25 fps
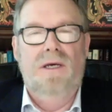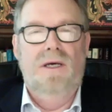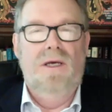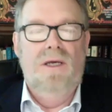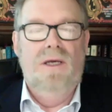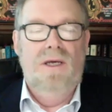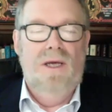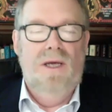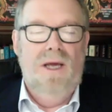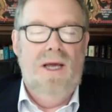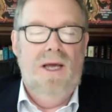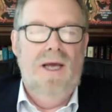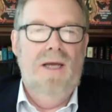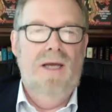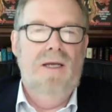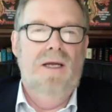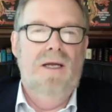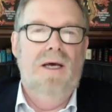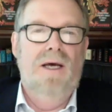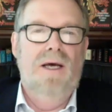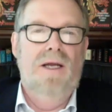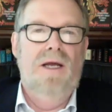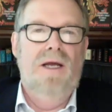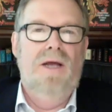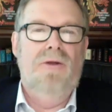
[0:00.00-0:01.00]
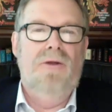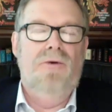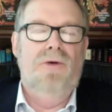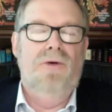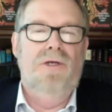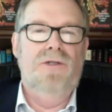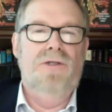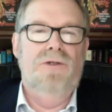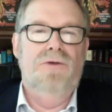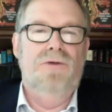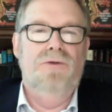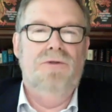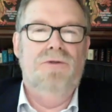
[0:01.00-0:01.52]
and other
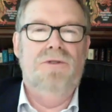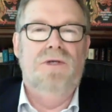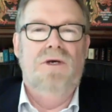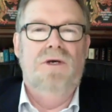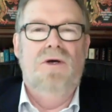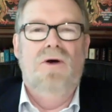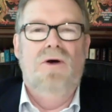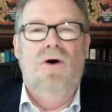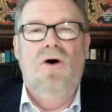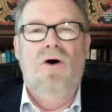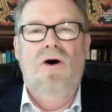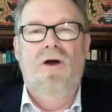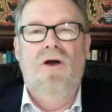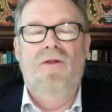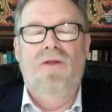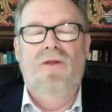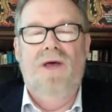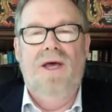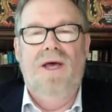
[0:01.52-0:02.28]
issues on that